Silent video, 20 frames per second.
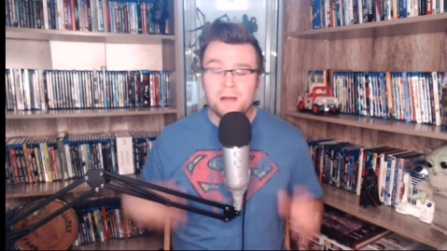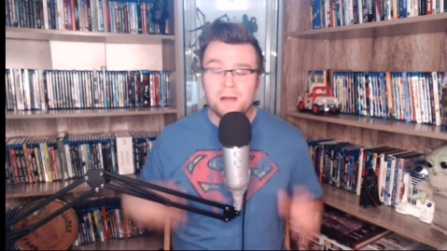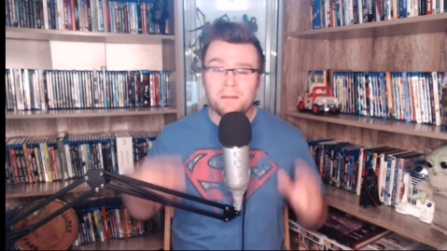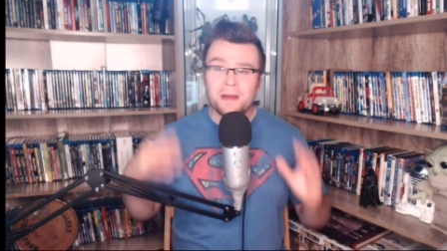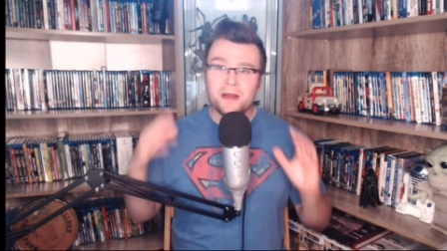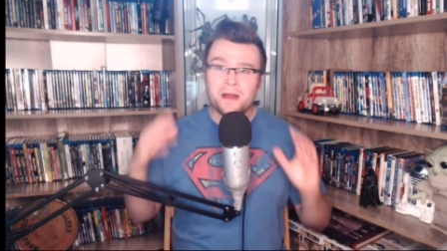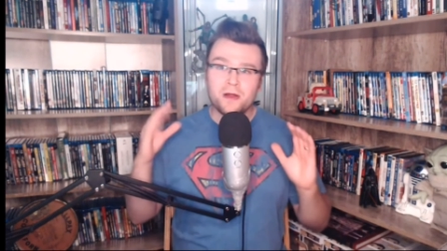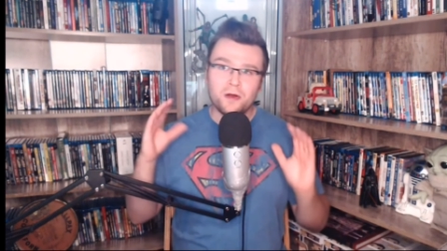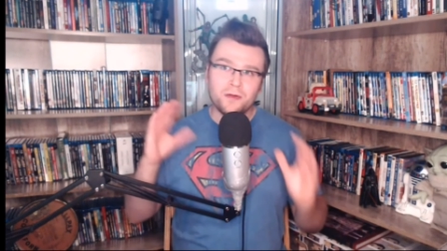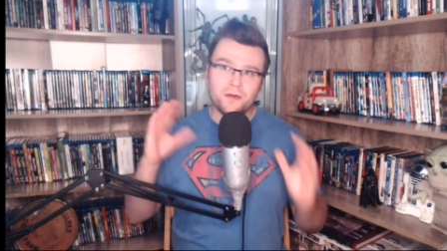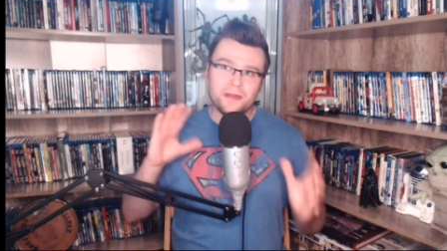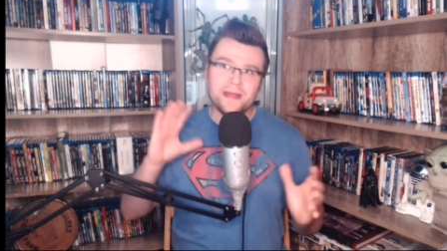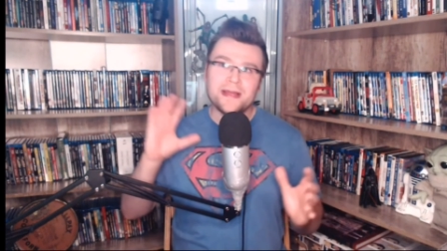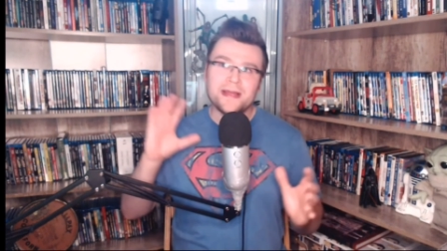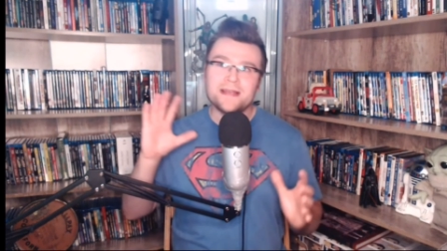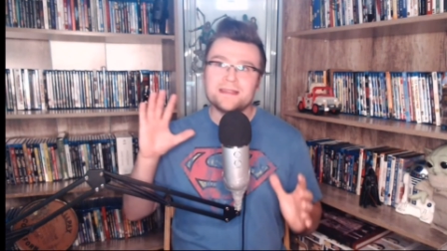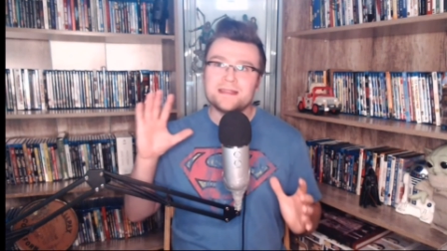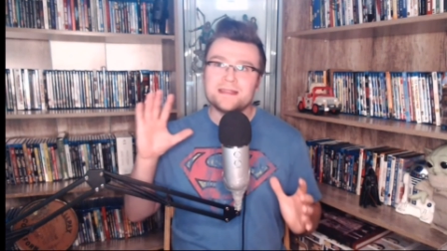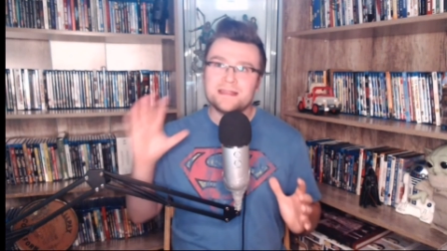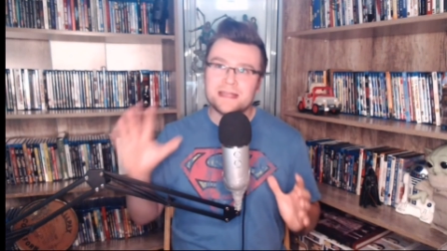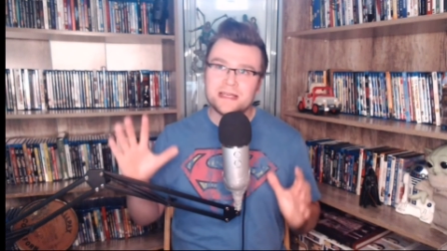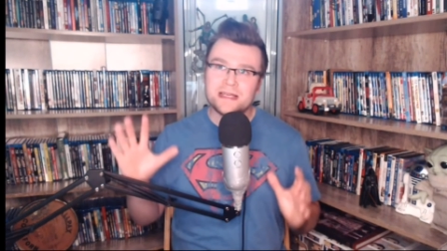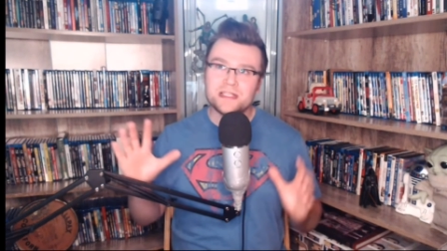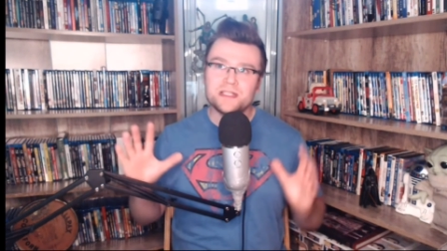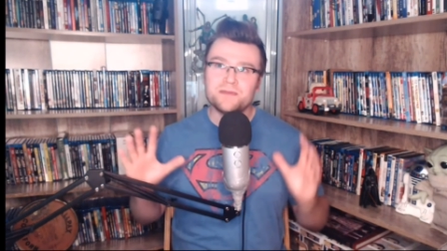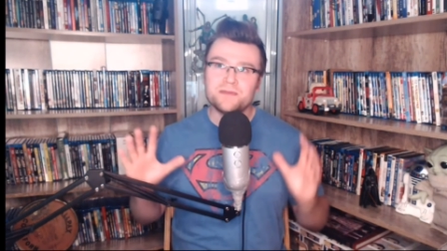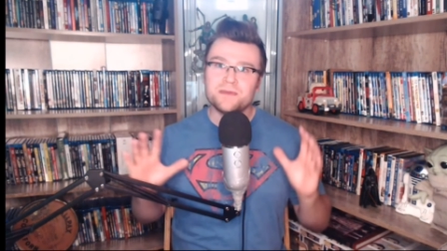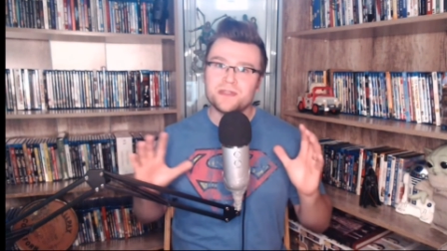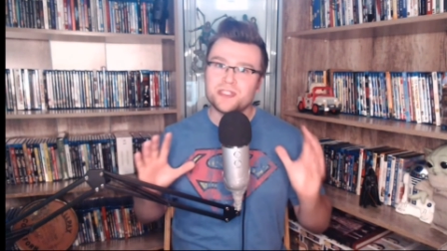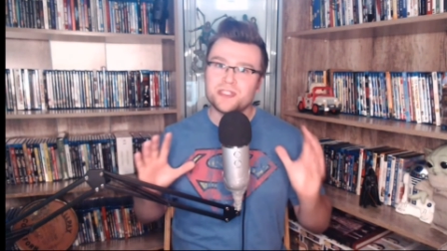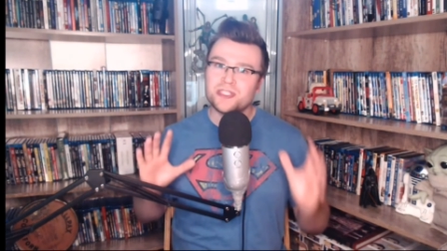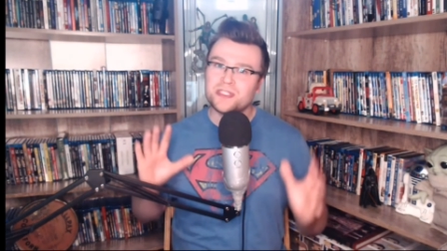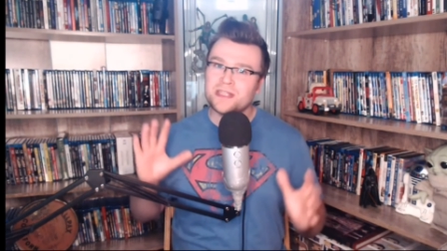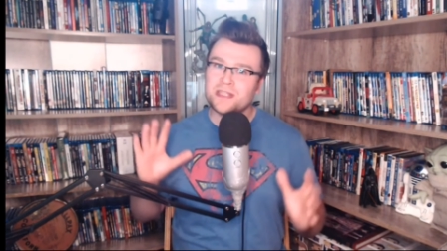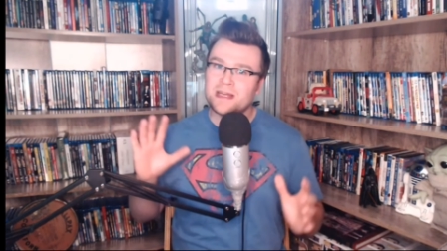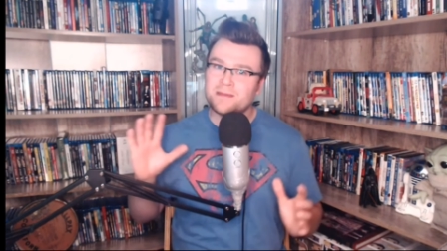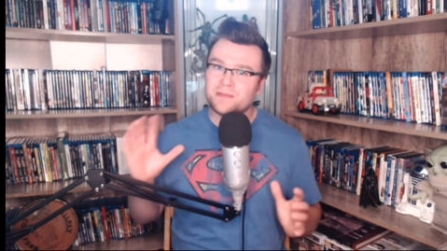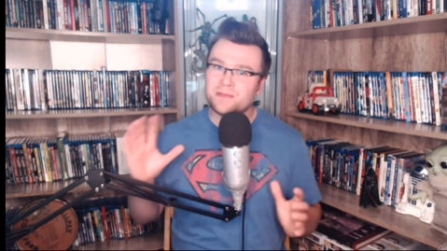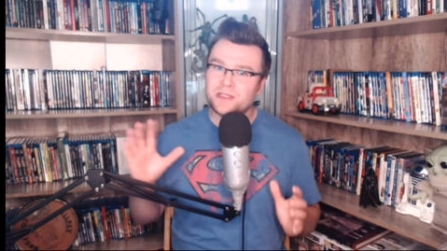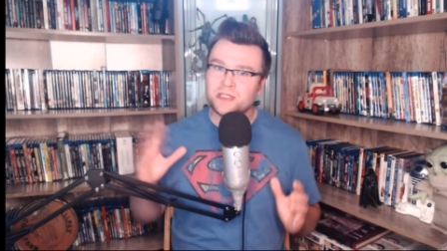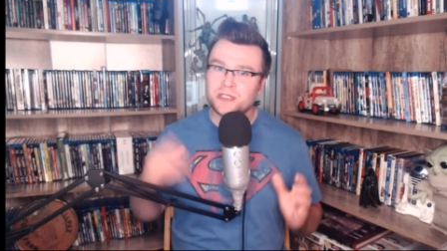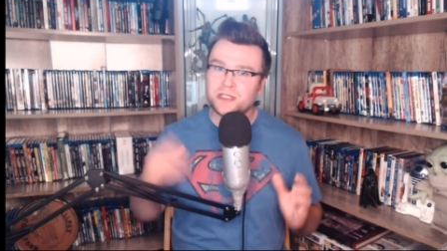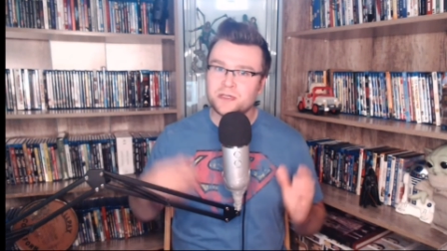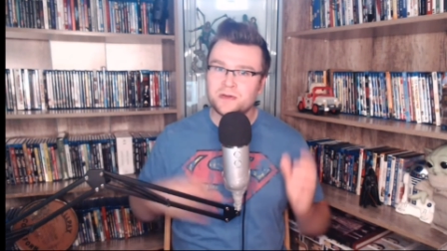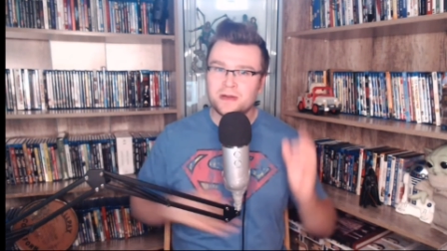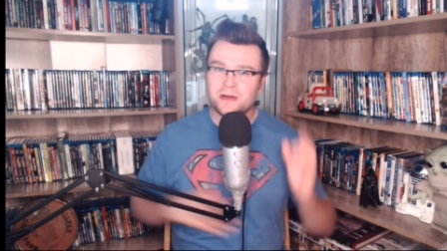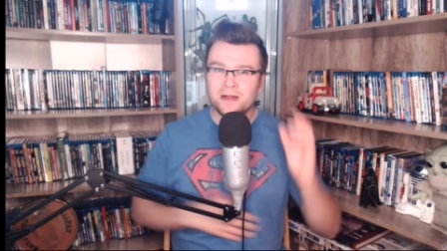My only hesitation with Shazam 2